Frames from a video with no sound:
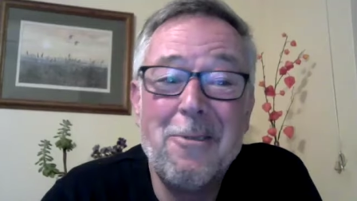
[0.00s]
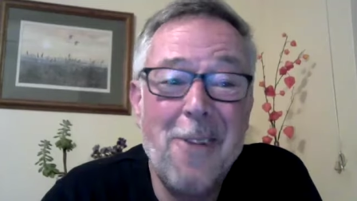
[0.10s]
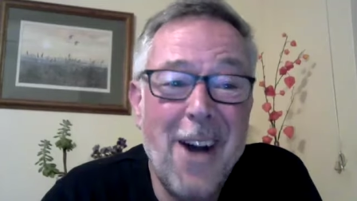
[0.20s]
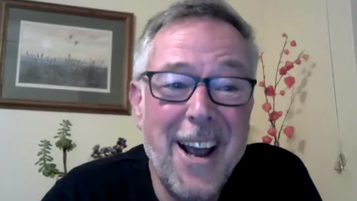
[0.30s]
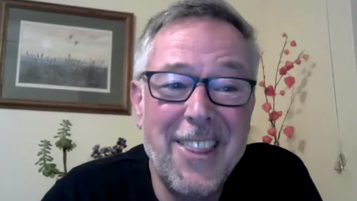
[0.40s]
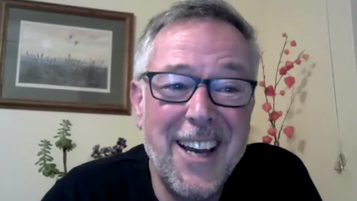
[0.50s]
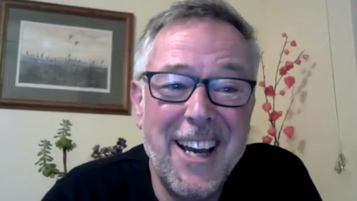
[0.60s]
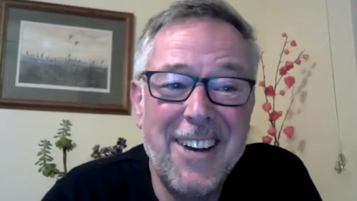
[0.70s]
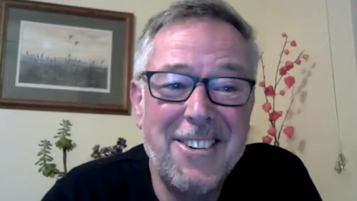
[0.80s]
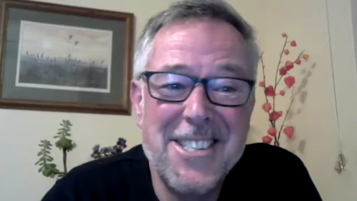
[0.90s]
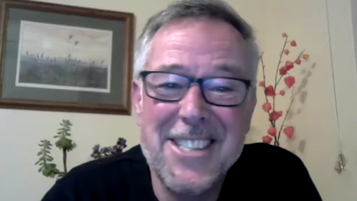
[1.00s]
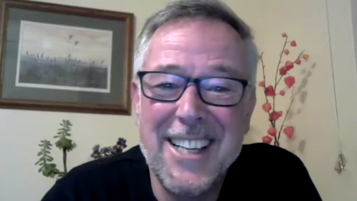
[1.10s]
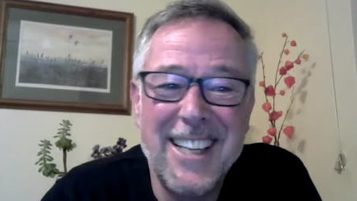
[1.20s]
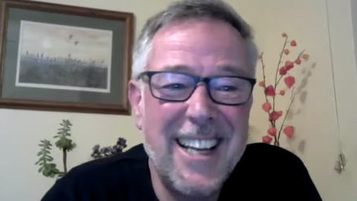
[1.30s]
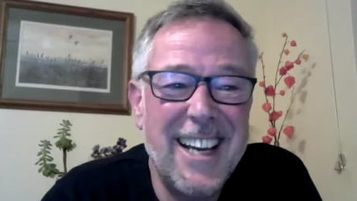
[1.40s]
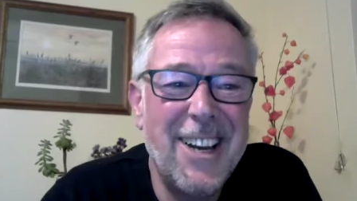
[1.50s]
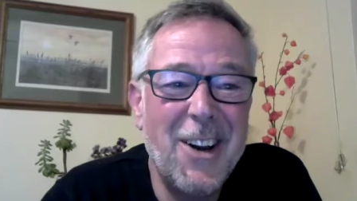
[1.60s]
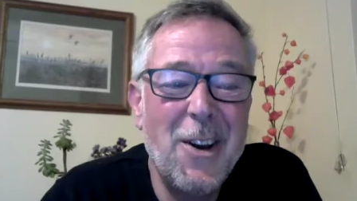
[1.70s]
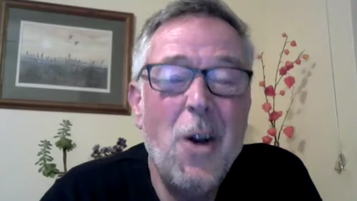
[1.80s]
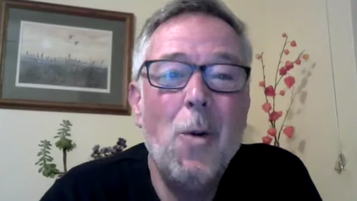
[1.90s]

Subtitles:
right there, isn't it? There you go.